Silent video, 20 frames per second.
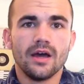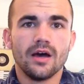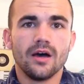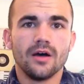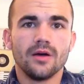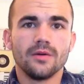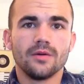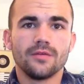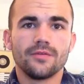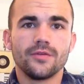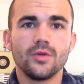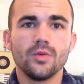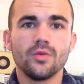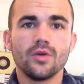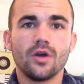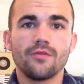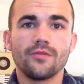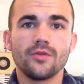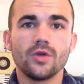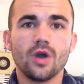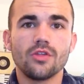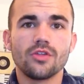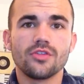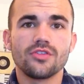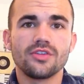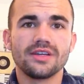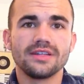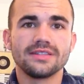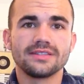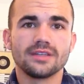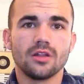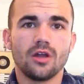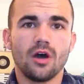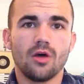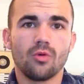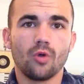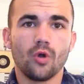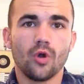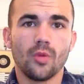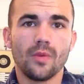Um, a few a few other things that
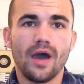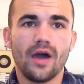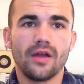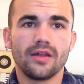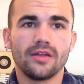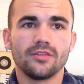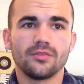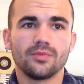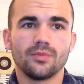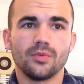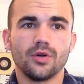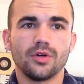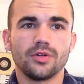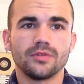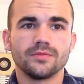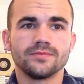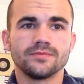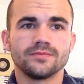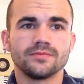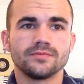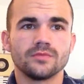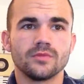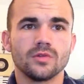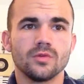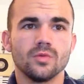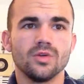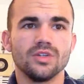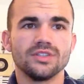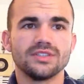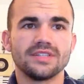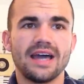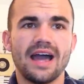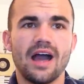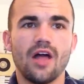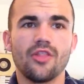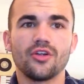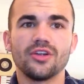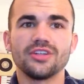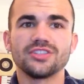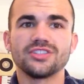Law wrote about in his book was
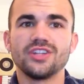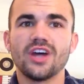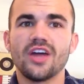how there is